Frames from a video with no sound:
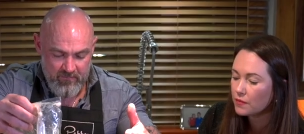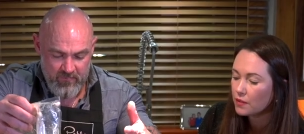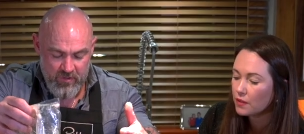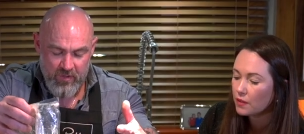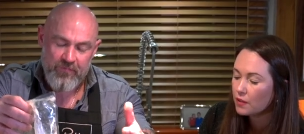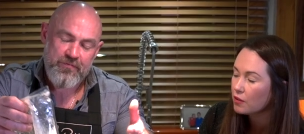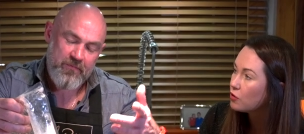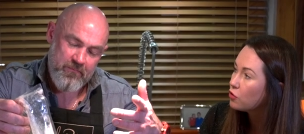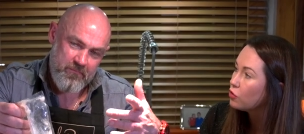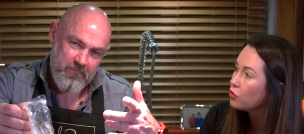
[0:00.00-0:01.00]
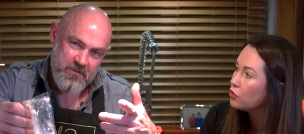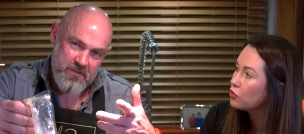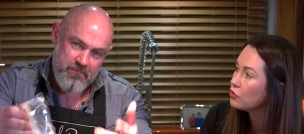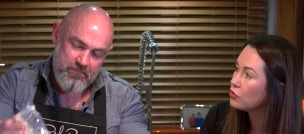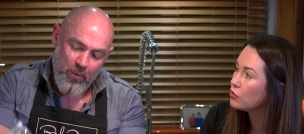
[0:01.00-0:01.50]
Speaker 1: you have
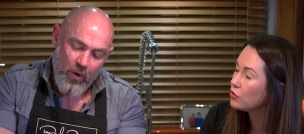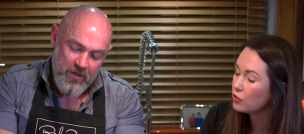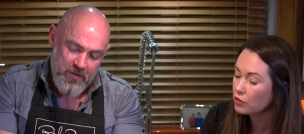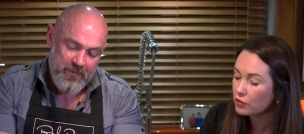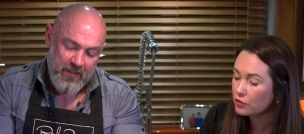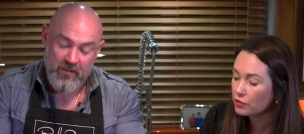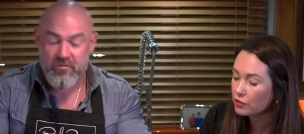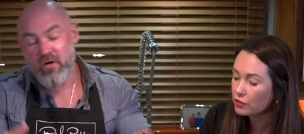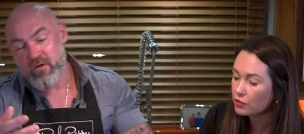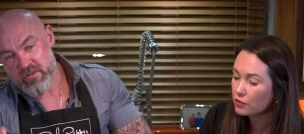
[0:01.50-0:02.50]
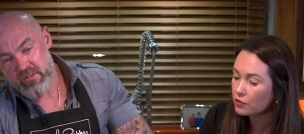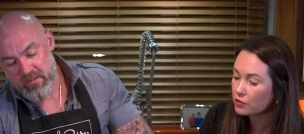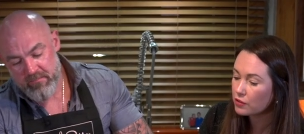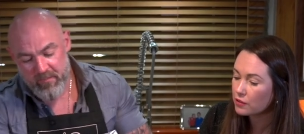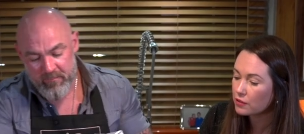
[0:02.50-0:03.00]
boiled your potatoes or
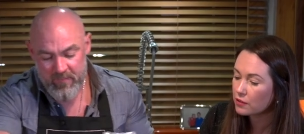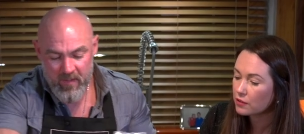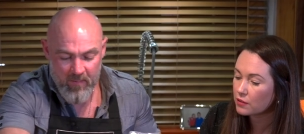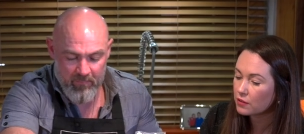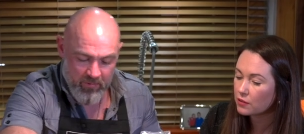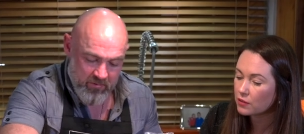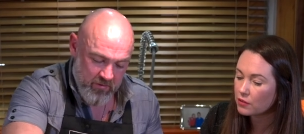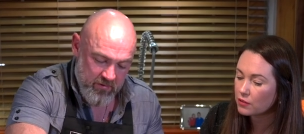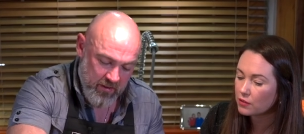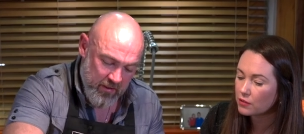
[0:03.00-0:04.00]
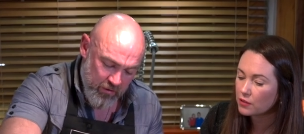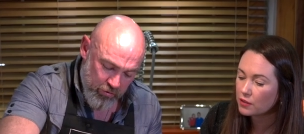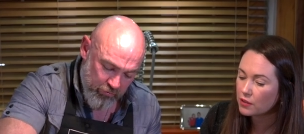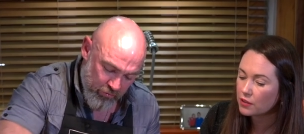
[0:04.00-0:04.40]
steamed them but to get a good